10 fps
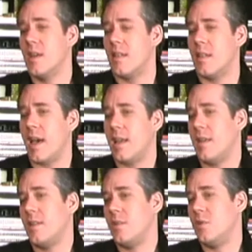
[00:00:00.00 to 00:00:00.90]
that
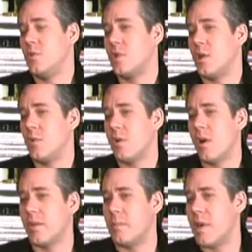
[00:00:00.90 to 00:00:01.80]
used to go
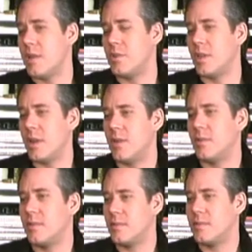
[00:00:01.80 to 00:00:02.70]
wrong that made you
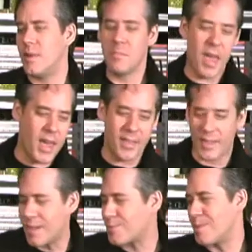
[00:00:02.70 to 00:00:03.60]
go, oh man, the
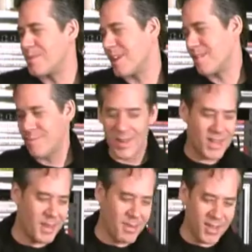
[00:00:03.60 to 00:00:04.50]
kick drum's like three
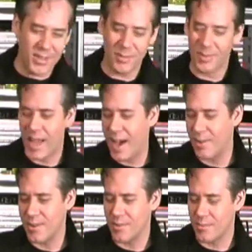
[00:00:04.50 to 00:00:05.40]
D B too
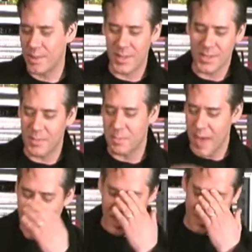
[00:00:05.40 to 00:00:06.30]
loud, or where's the
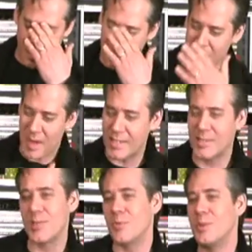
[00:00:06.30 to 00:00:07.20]
bass, man? The bass
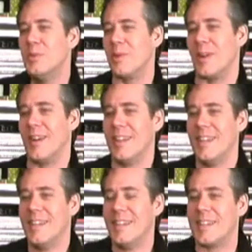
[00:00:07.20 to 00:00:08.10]
is a rumor,
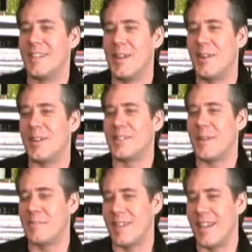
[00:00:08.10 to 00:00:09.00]
you know, or
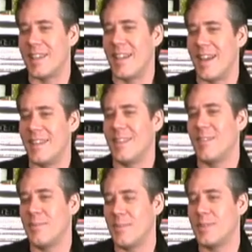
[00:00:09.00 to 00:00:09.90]
something like that. You know,
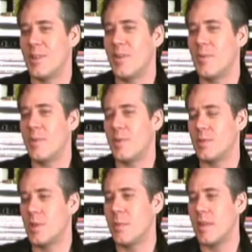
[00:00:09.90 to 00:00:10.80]
there were so there were
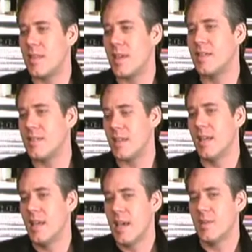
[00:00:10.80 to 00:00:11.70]
so many things that,
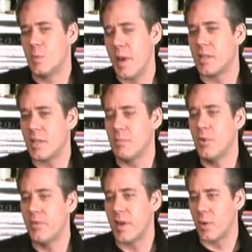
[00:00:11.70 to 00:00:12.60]
especially
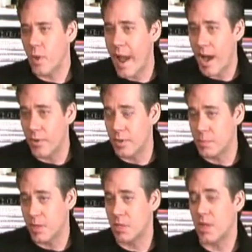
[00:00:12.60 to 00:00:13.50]
moving around as
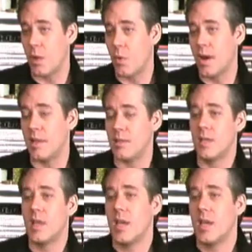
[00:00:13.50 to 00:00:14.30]
much as I was